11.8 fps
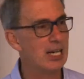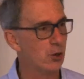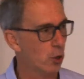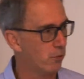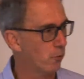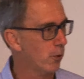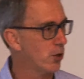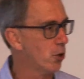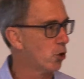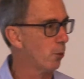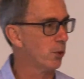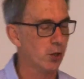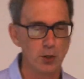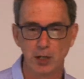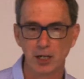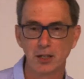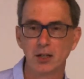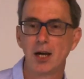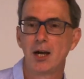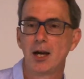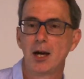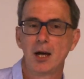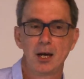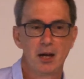in terms of research opportunities,
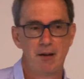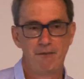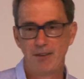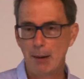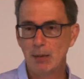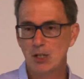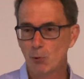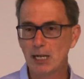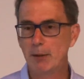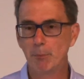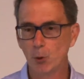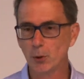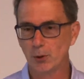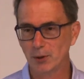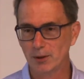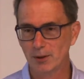family's really important.